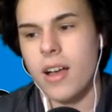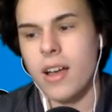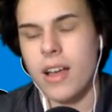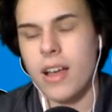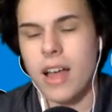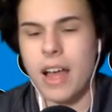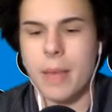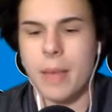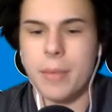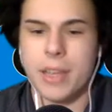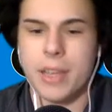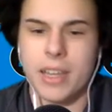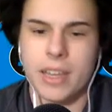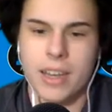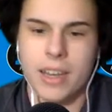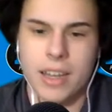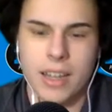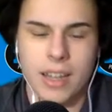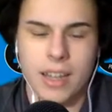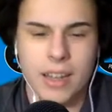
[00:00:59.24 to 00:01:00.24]
I
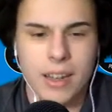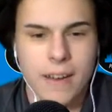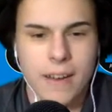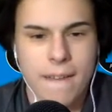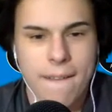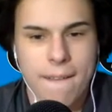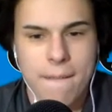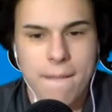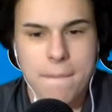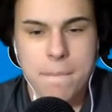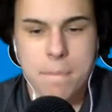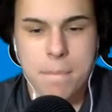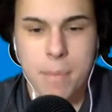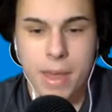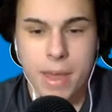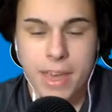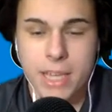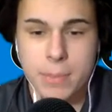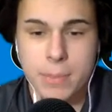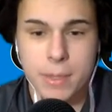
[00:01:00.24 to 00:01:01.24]
mean,
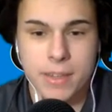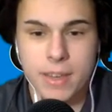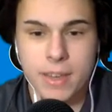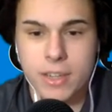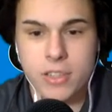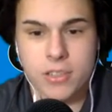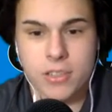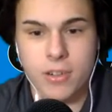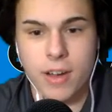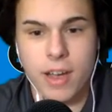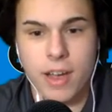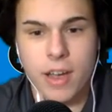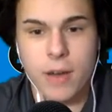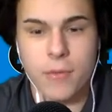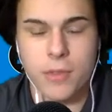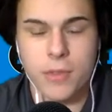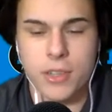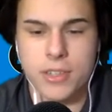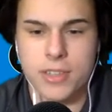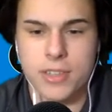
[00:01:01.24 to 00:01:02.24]
my expectations are higher
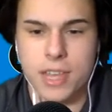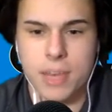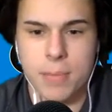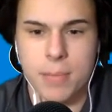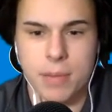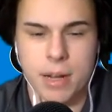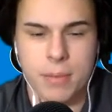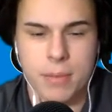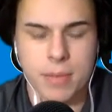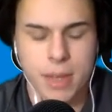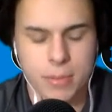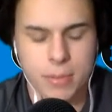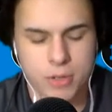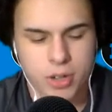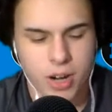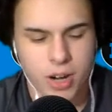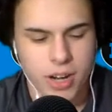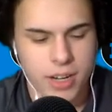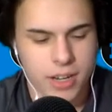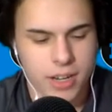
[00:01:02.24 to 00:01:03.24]
for this game, but I'm
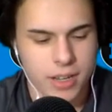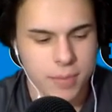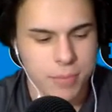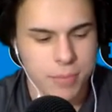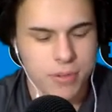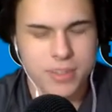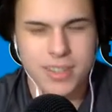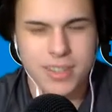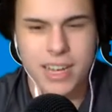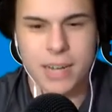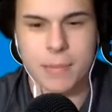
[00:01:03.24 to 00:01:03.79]
trying to protect